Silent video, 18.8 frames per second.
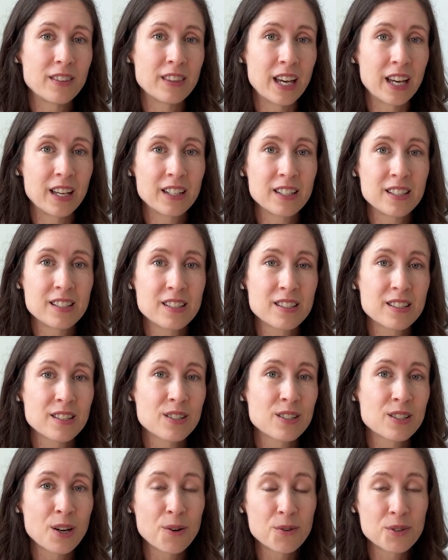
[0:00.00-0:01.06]
That is
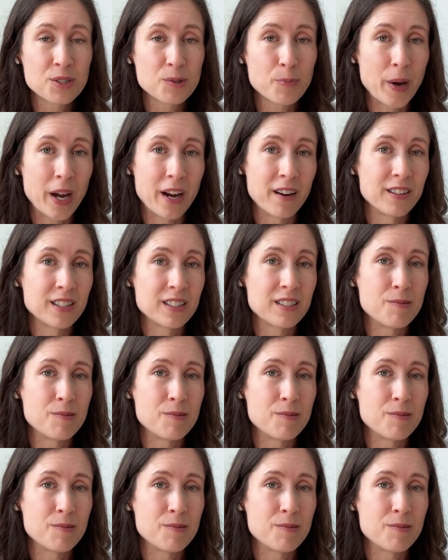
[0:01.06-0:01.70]
so inspiring